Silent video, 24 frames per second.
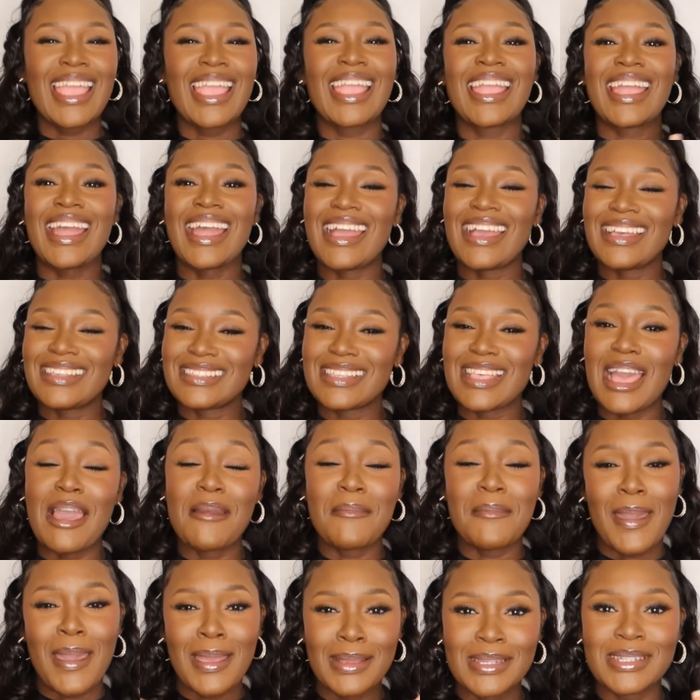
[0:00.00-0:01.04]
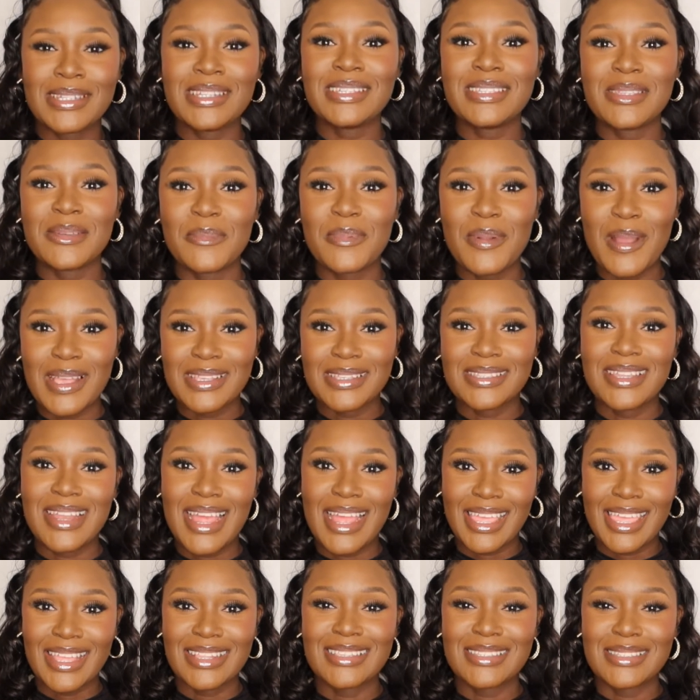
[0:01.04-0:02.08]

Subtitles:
Guys, I'm actually surprised that I can